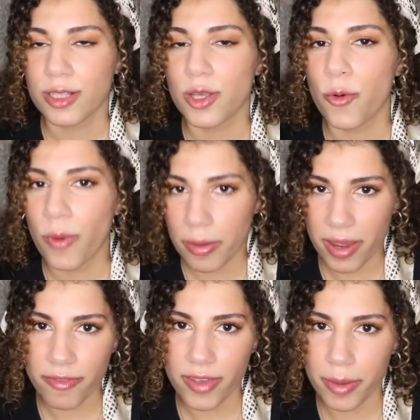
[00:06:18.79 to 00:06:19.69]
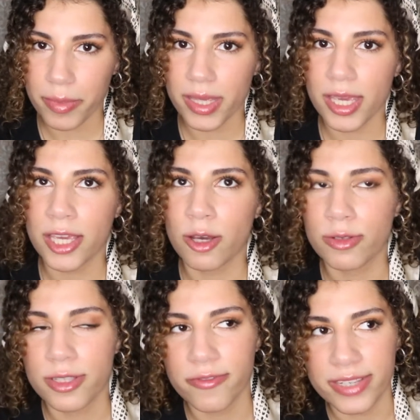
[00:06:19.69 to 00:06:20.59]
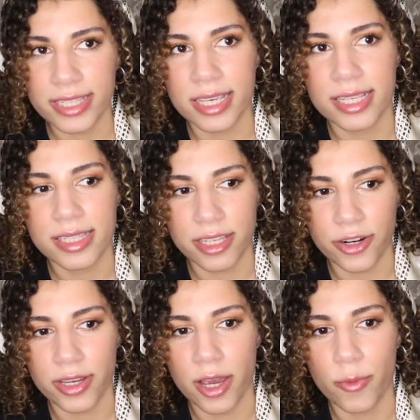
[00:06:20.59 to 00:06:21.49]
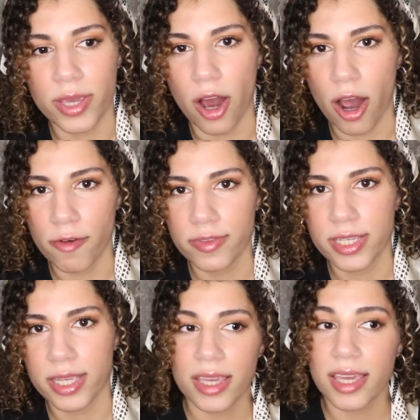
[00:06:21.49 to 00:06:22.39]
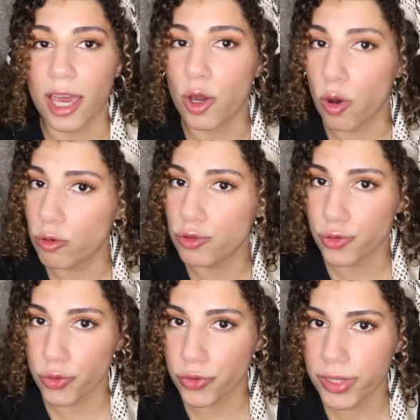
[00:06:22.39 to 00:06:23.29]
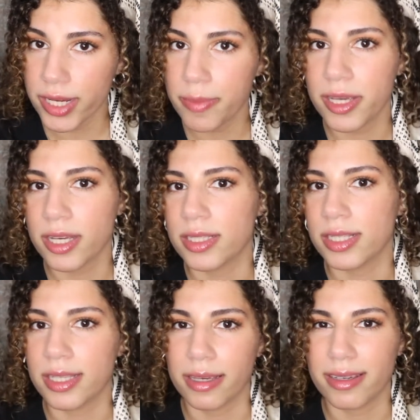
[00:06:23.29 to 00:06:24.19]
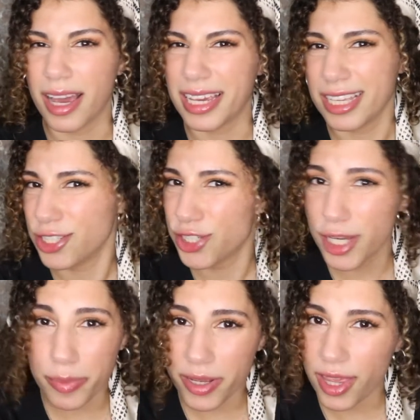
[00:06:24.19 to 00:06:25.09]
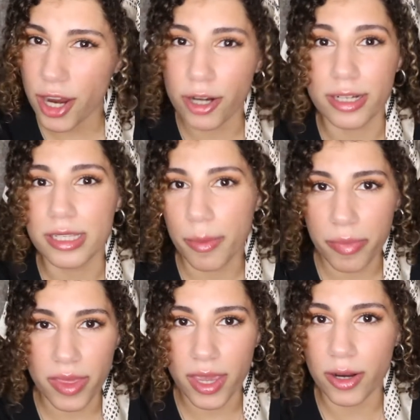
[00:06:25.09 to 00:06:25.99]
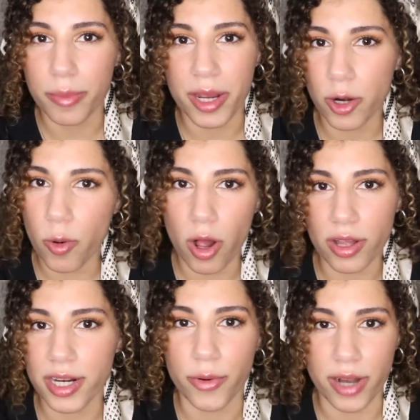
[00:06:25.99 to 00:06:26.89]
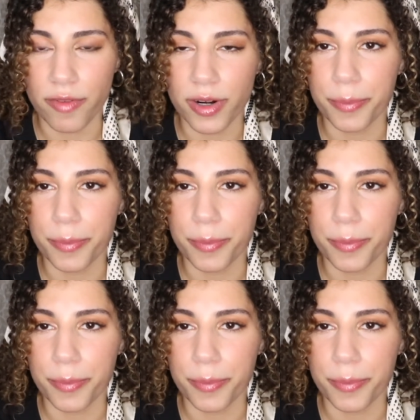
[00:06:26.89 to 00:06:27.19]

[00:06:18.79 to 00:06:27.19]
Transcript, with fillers: So when my family goes to visit Syria, we often get gold jewelry because it's like, I guess cheaper there or something or better quality or whatever.